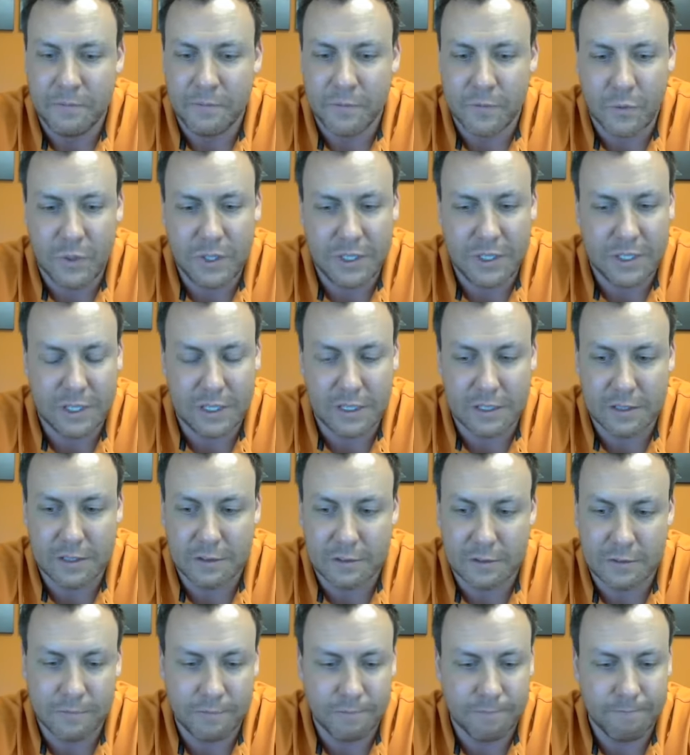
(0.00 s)
we
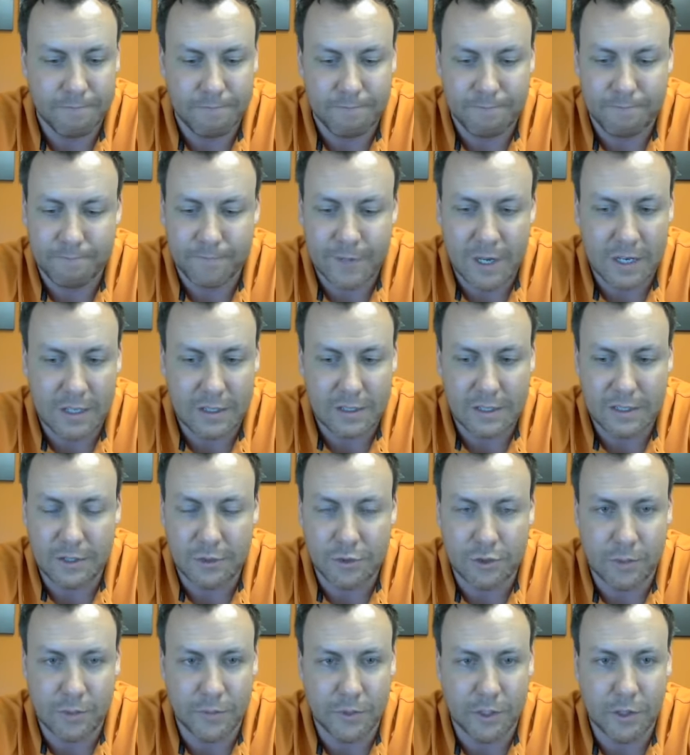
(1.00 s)
just honestly
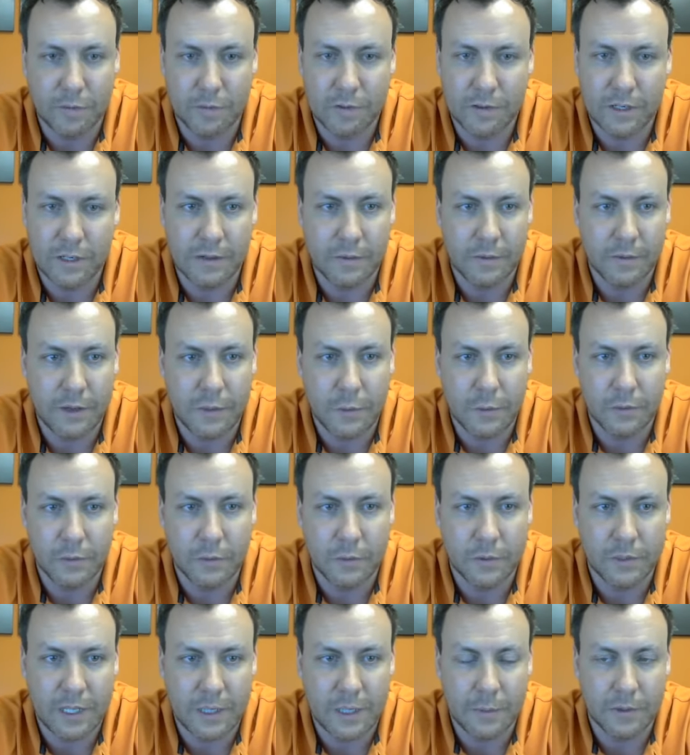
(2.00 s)
tripped over and
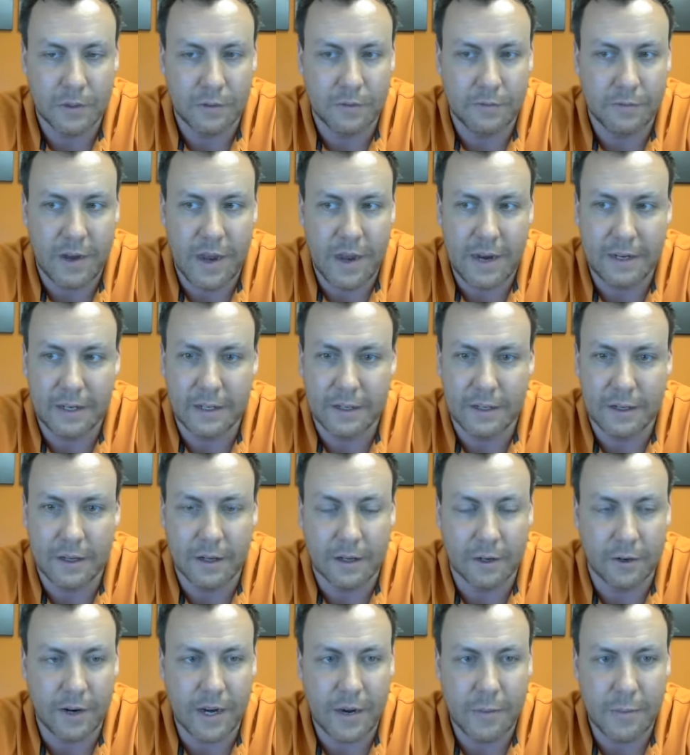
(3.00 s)
was able to find
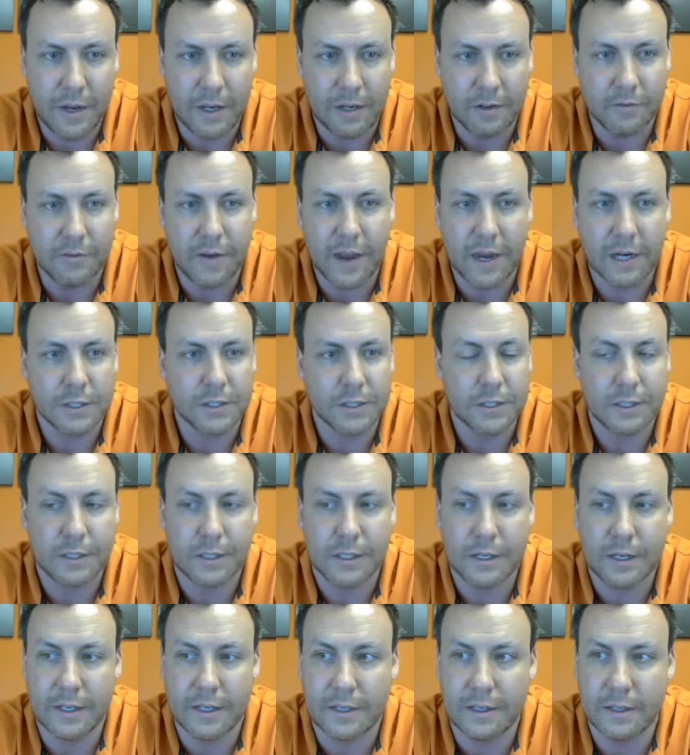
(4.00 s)
a great
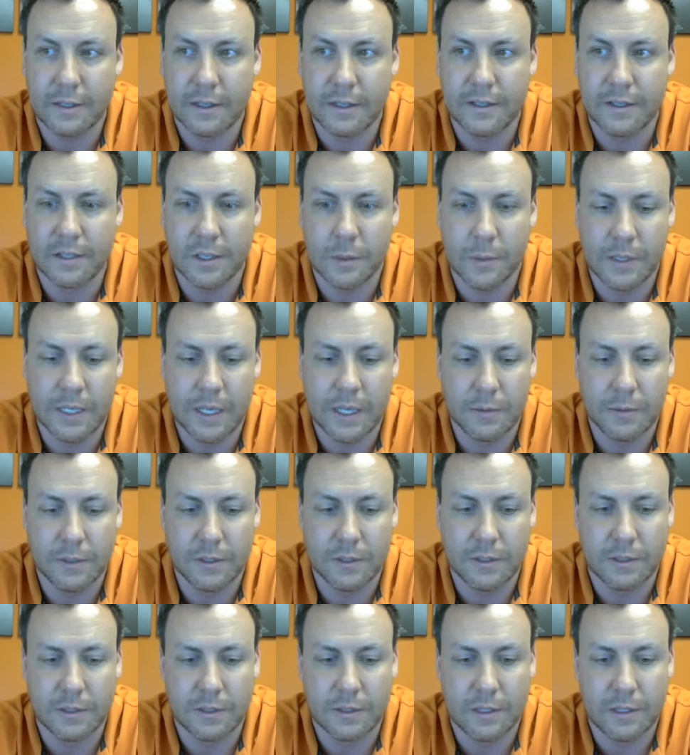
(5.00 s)
manufacturer and someone that
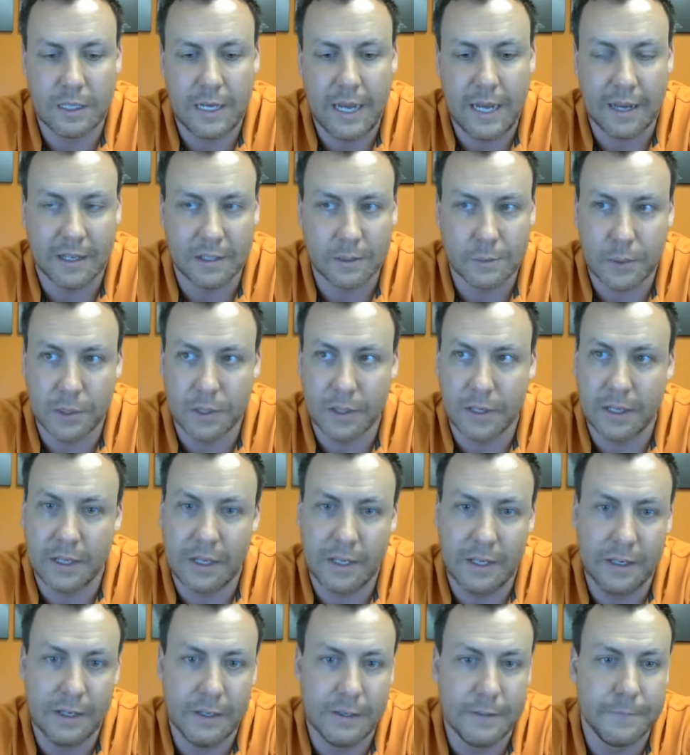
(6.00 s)
was an expert
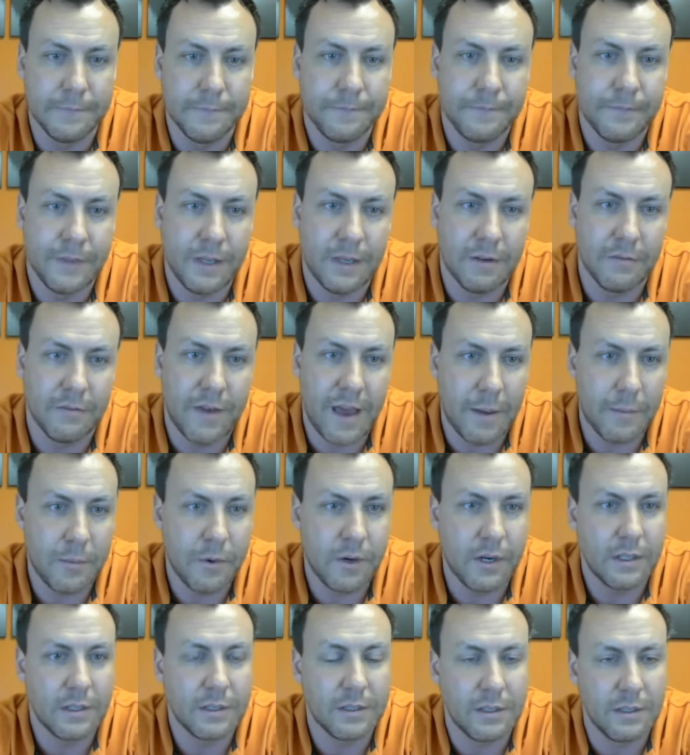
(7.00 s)
in
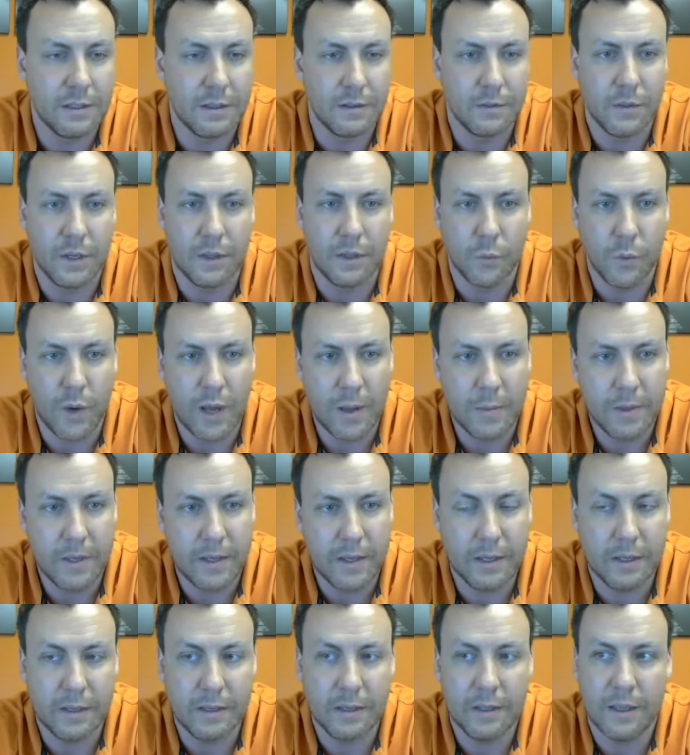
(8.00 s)
fabrics and
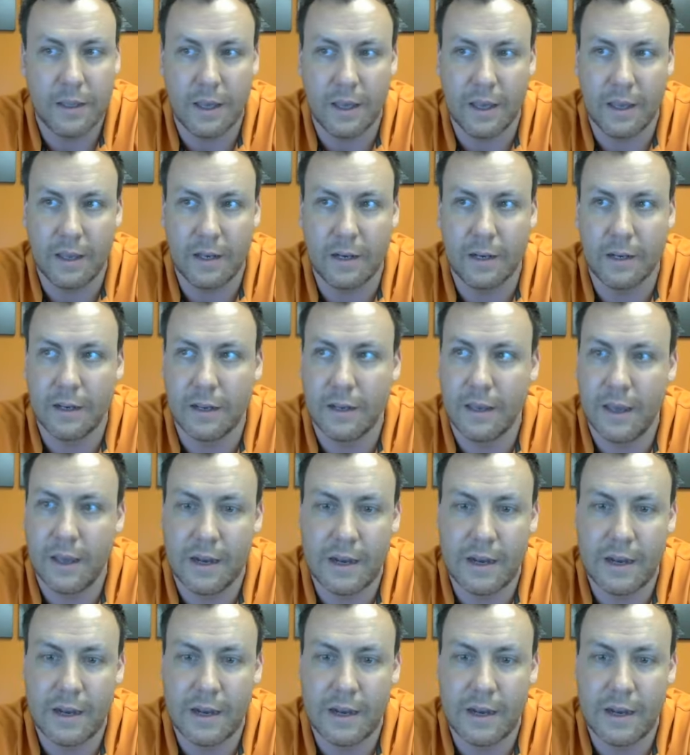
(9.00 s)
webbing and had